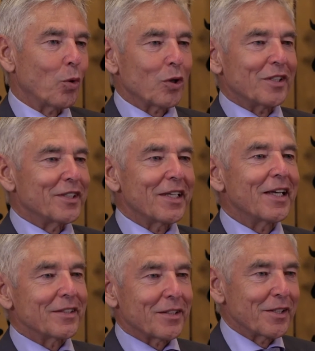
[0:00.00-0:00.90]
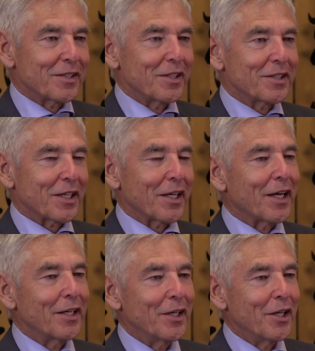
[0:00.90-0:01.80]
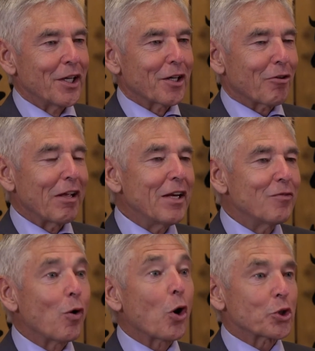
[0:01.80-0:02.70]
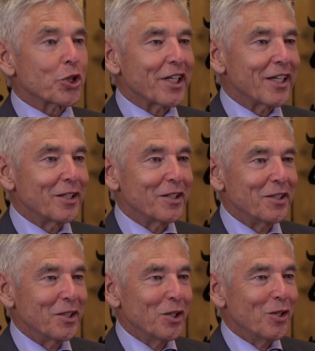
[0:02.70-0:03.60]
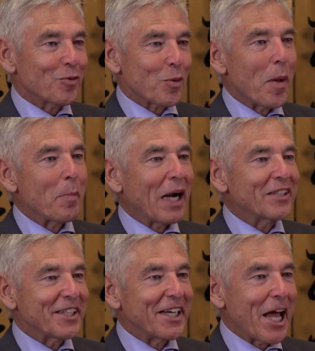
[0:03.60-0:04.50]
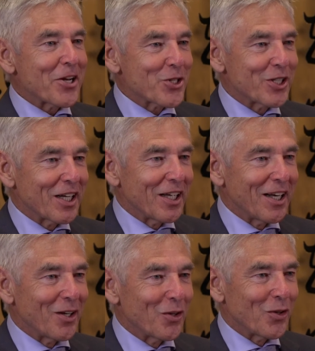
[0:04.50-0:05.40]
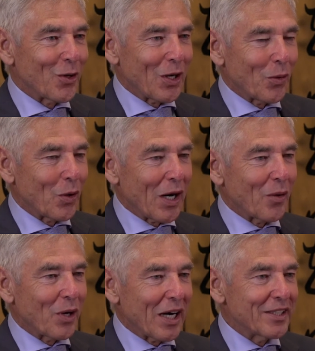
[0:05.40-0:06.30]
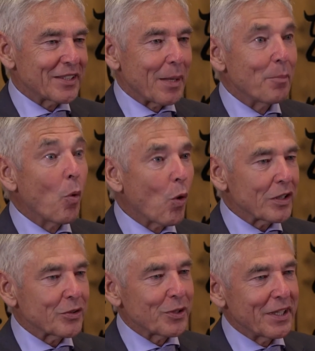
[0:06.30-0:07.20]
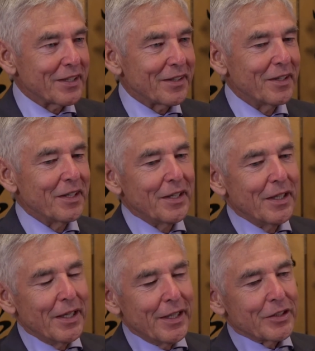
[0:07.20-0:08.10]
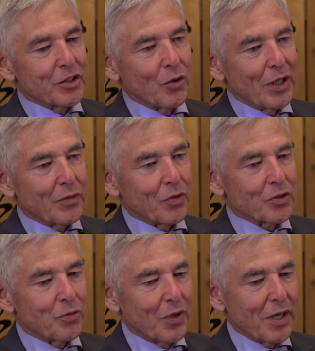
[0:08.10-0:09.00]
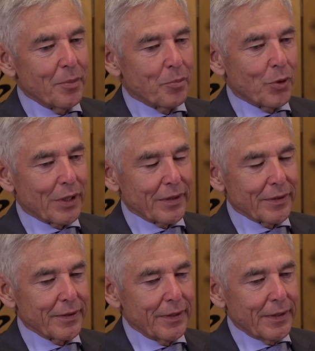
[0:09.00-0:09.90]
what is this? Is this a greenwashing from a multinational, or is there more to it? So it was very important